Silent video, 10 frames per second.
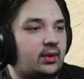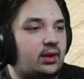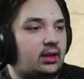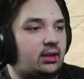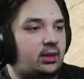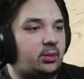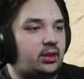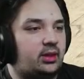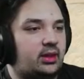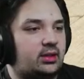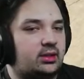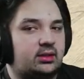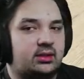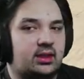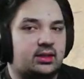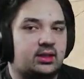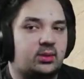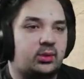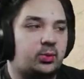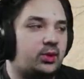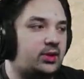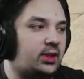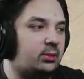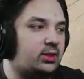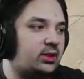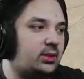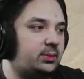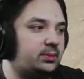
Oh, never mind, actually. There's actually quite a bit of damage there.